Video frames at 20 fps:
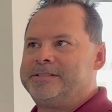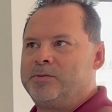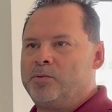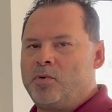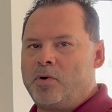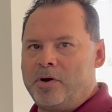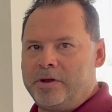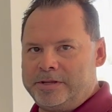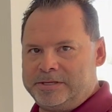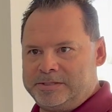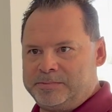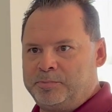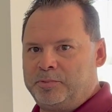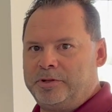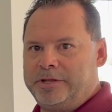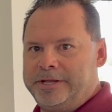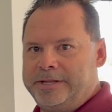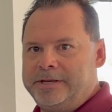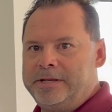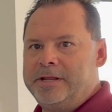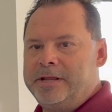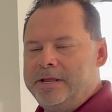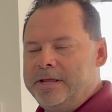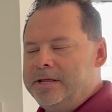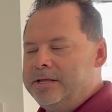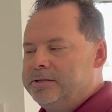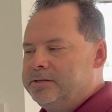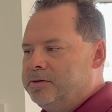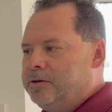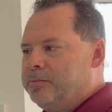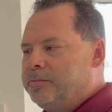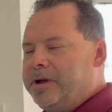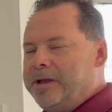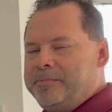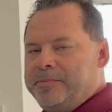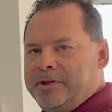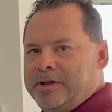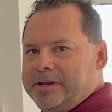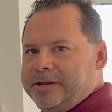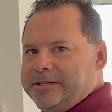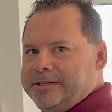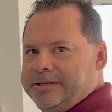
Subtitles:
the wall has split. So it might be on a different